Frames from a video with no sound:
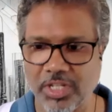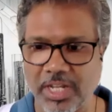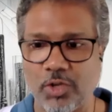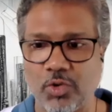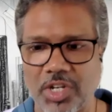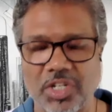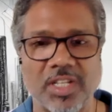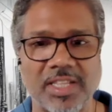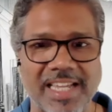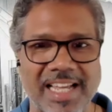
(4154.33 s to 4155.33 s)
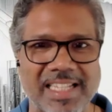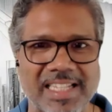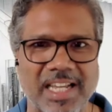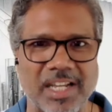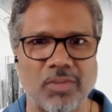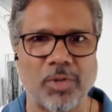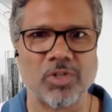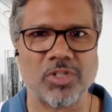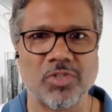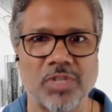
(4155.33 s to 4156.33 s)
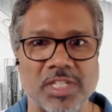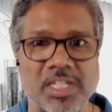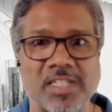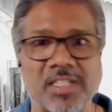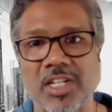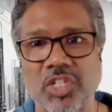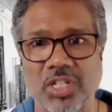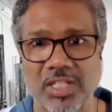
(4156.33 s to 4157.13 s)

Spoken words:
education in the healthcare, because it's the rich,